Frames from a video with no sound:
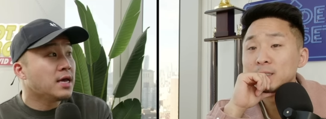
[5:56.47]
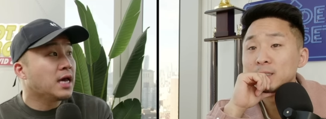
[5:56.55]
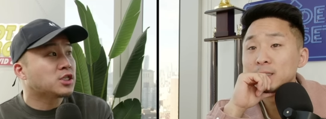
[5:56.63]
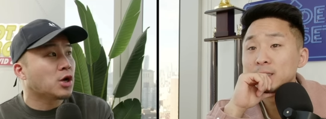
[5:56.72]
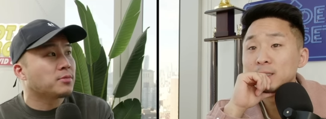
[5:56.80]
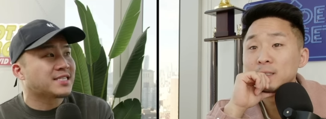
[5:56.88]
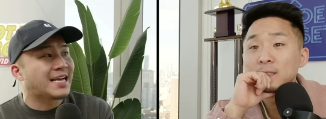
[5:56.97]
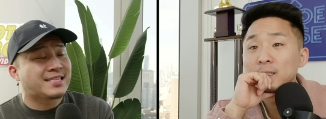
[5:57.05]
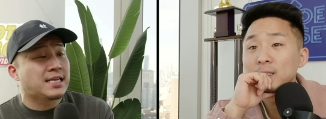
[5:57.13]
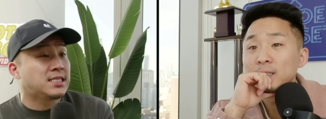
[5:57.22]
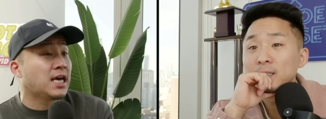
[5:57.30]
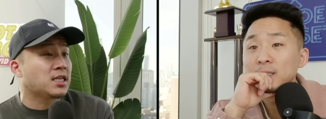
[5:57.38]
Speaker 1: It's almost like
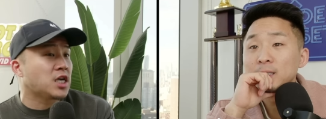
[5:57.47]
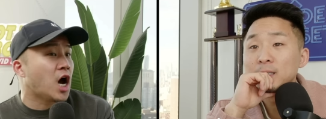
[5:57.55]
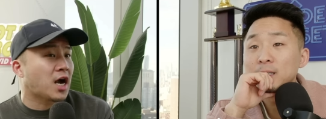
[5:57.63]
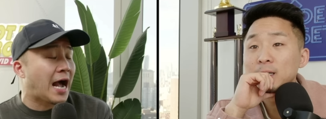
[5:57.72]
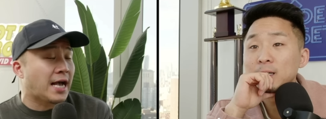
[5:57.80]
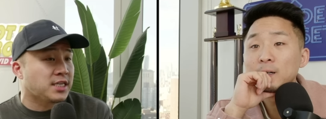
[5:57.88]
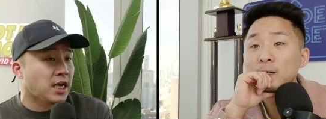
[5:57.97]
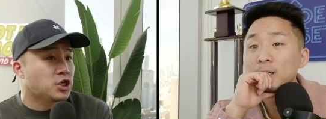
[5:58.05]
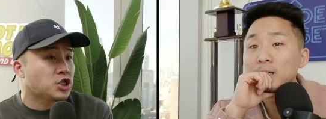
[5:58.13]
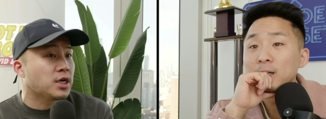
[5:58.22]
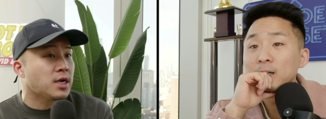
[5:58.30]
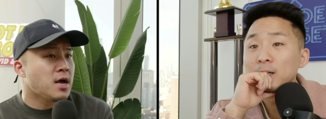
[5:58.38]
the
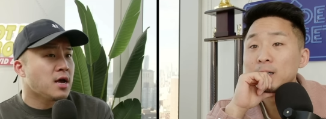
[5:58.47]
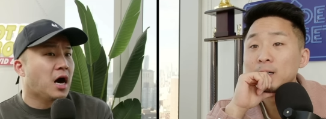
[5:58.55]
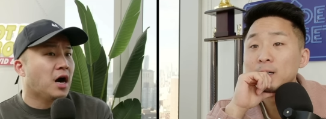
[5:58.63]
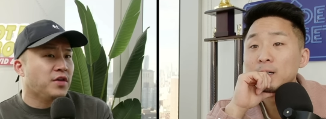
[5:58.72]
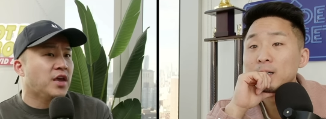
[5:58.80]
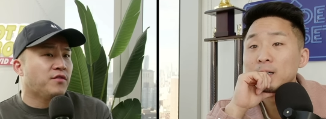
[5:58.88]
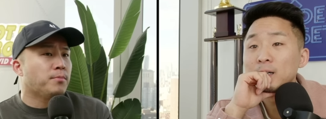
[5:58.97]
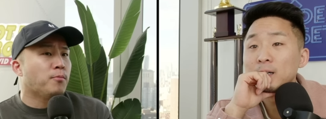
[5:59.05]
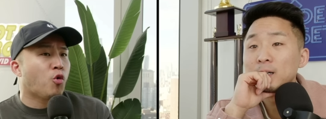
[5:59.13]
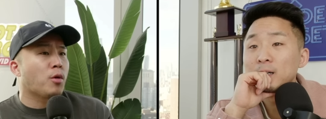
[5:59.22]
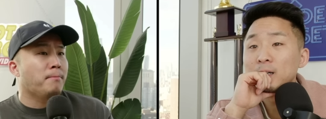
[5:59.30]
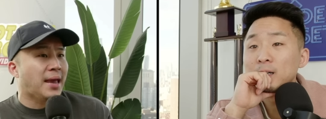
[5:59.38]
TikTokization of even
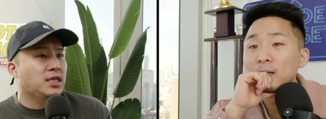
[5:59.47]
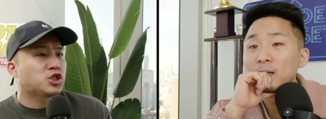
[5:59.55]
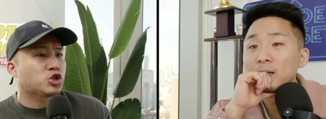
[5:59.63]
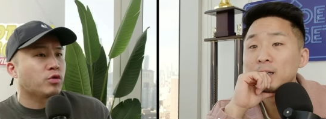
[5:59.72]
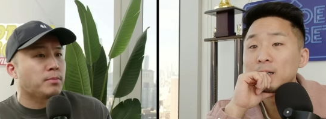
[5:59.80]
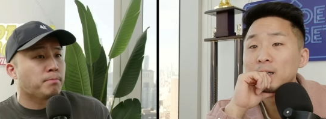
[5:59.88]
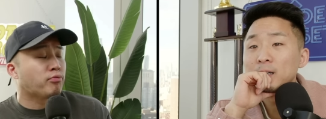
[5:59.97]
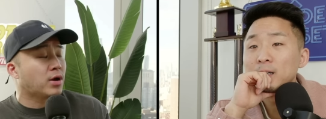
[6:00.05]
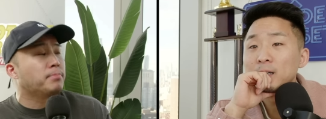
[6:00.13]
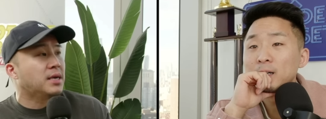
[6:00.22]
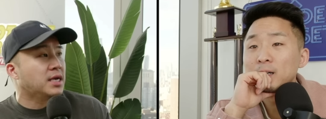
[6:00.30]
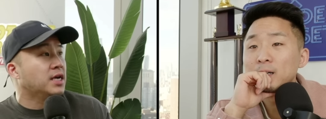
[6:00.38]
more mainstream
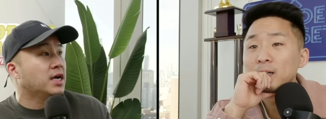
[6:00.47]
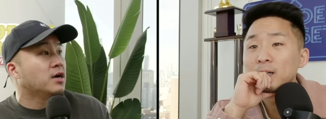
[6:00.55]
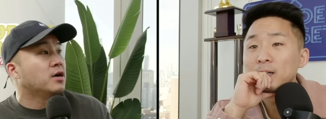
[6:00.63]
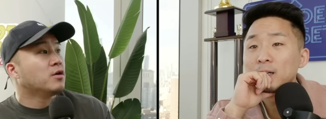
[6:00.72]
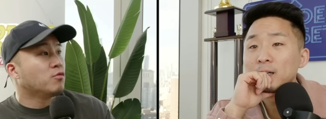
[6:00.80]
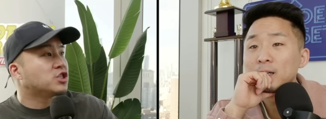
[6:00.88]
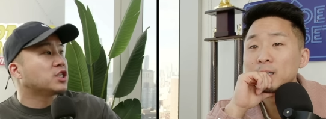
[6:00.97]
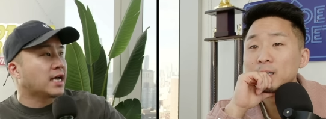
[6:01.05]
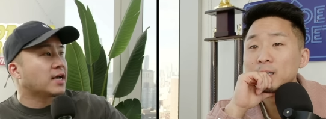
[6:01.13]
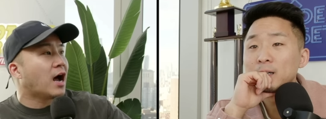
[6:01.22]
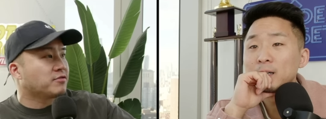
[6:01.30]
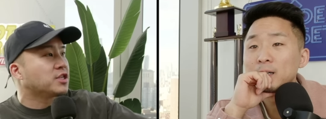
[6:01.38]
print media, which is
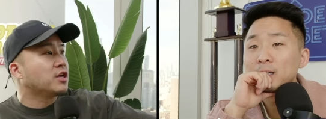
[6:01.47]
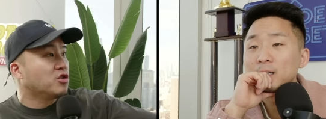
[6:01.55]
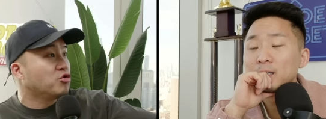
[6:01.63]
like, obviously, The New